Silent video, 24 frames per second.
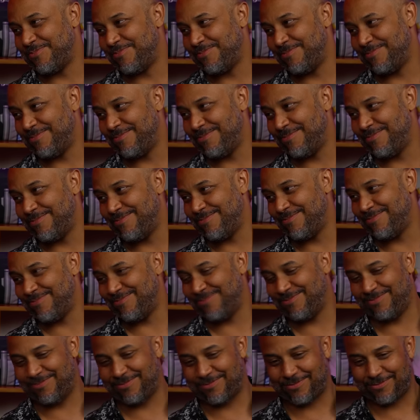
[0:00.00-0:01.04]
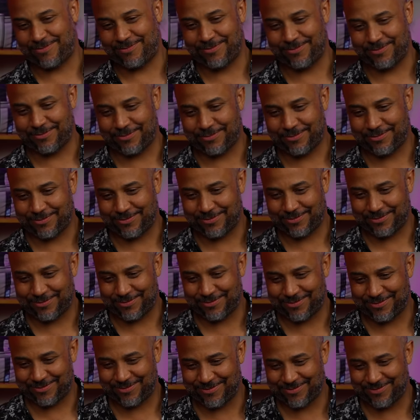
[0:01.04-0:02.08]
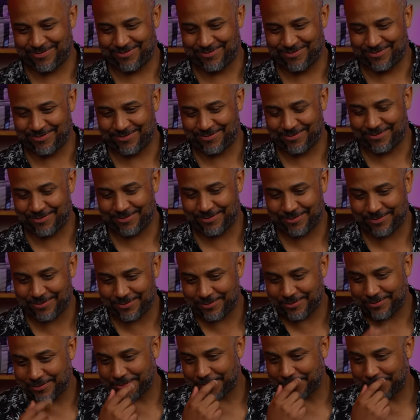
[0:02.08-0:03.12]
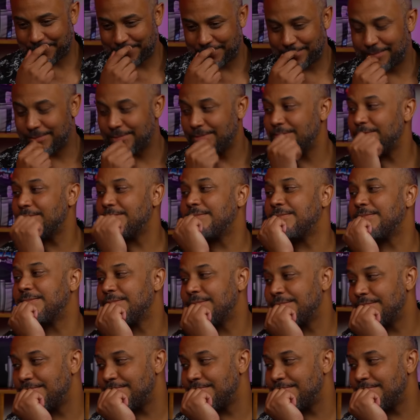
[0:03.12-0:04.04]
The person shown says nothing.